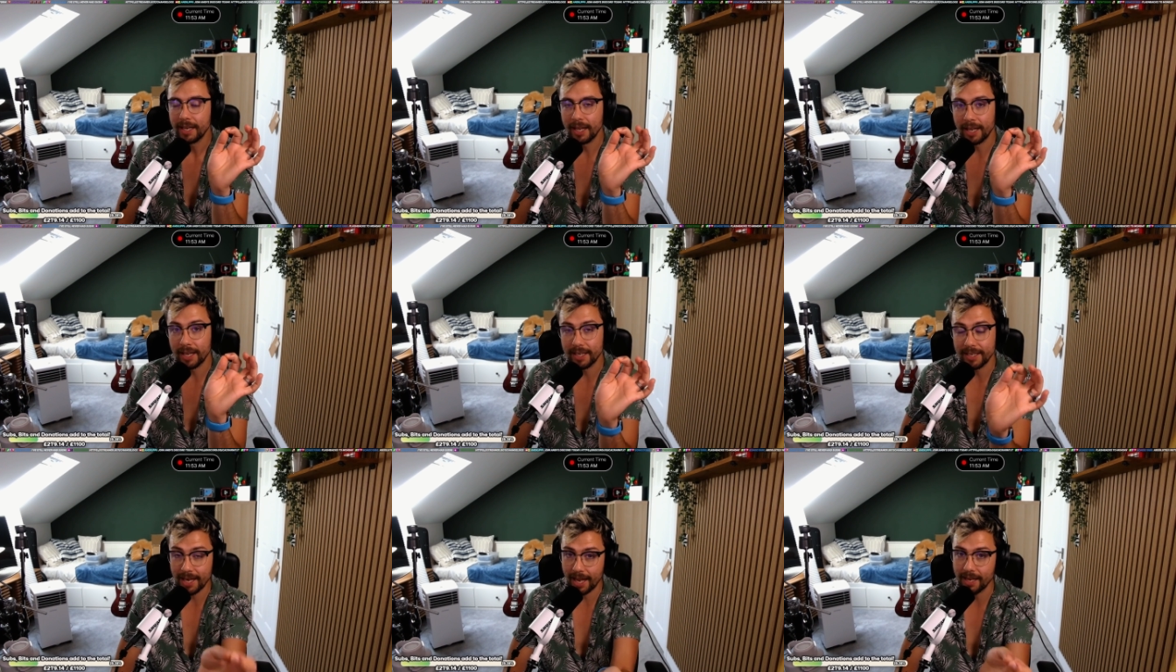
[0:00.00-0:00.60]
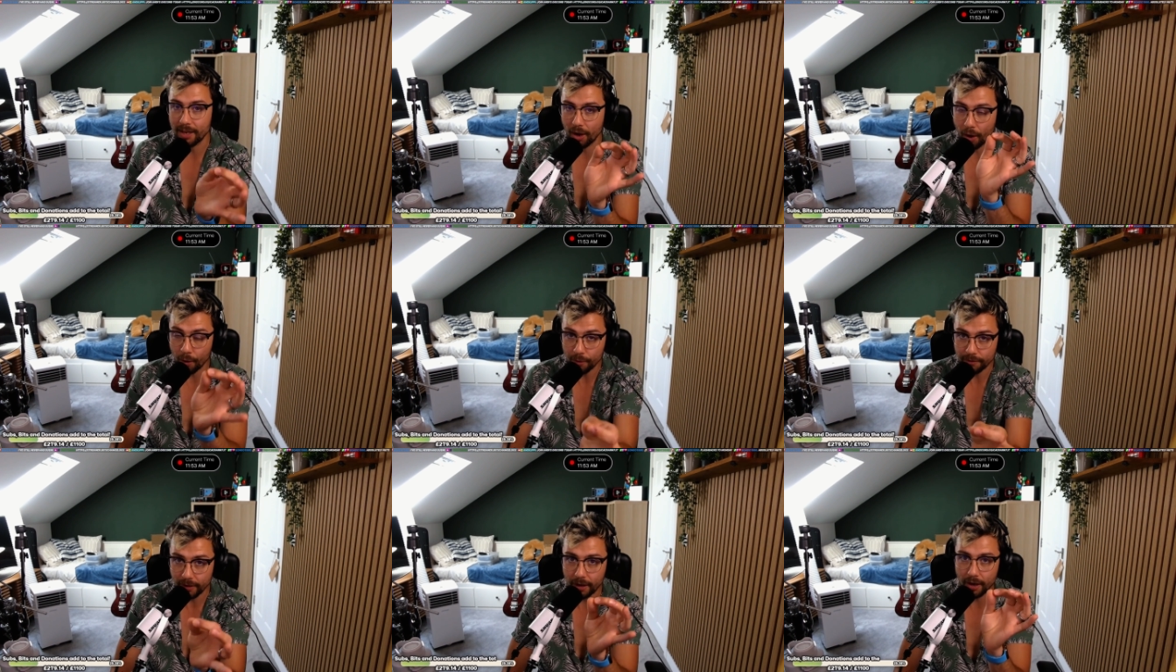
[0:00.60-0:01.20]
Nate
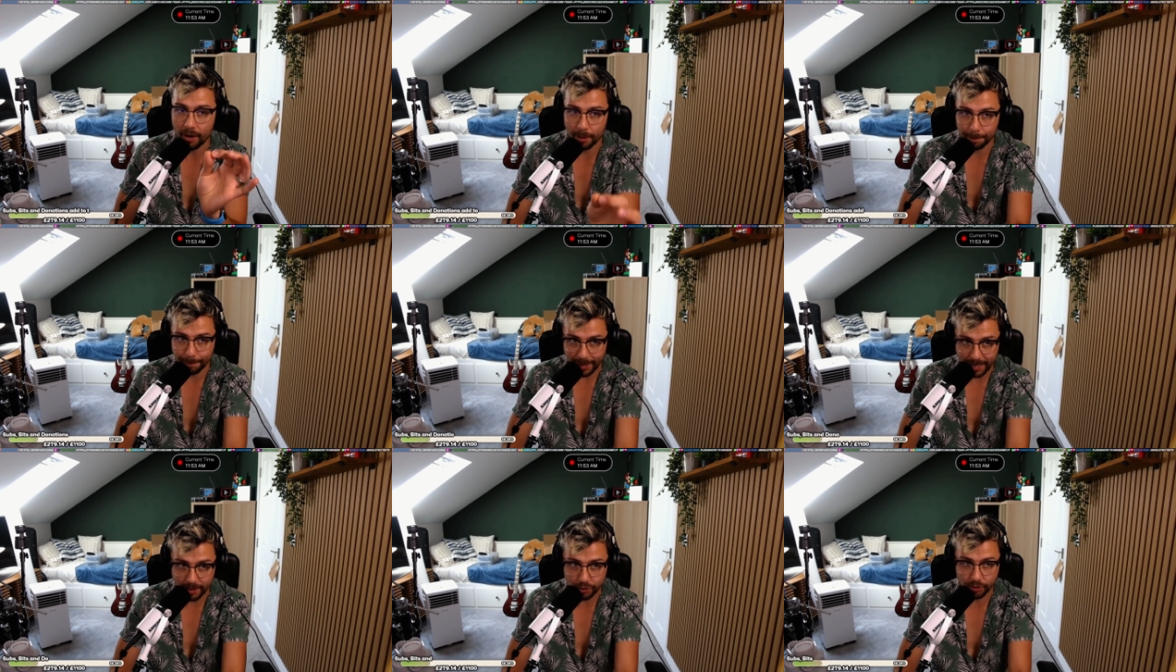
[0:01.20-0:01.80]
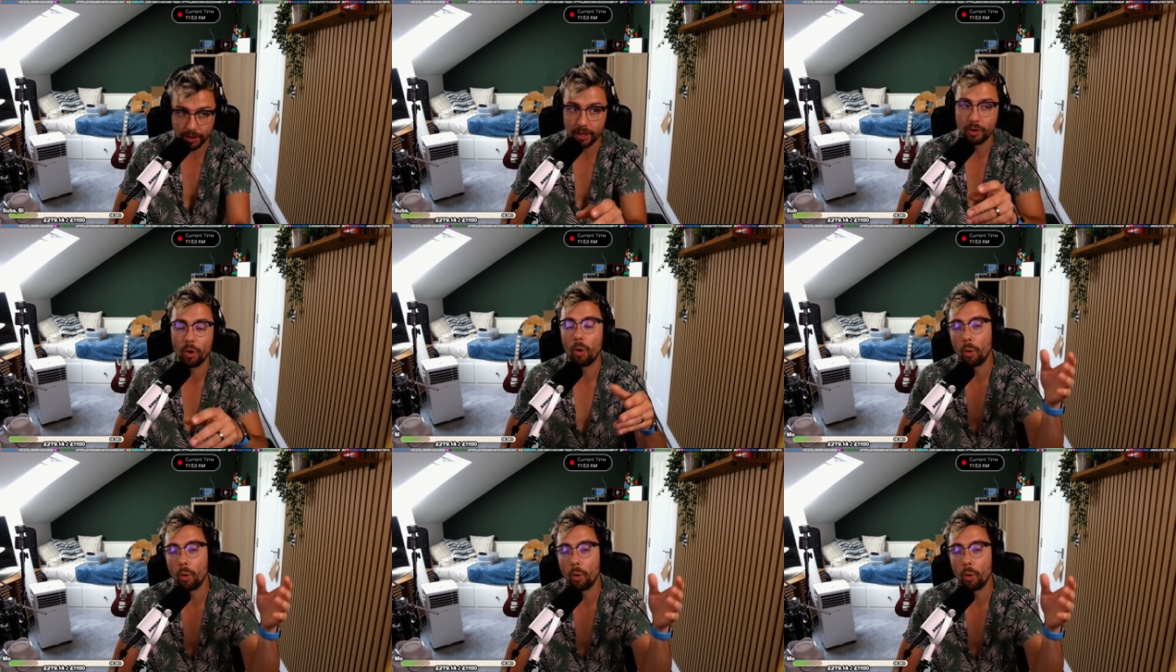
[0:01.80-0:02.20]
over on Patreon.